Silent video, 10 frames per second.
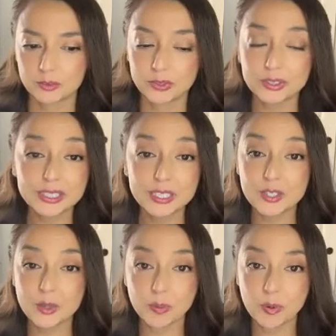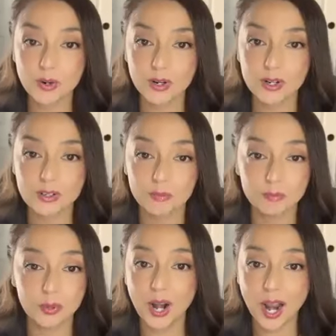really support
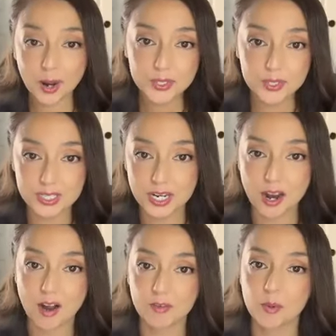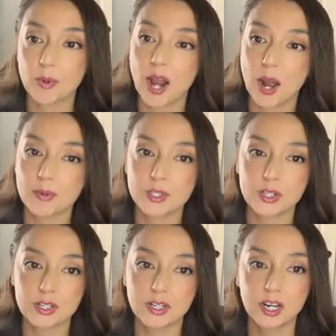perhaps your day off, or perhaps
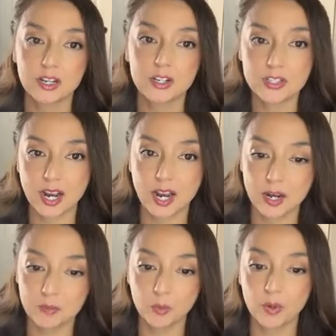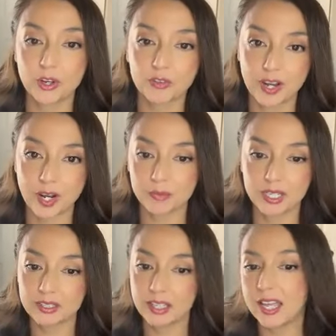your time with your
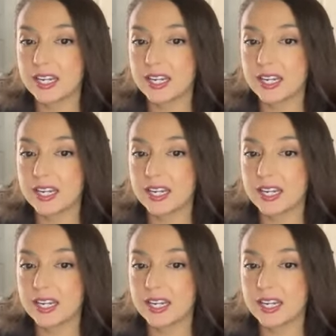family.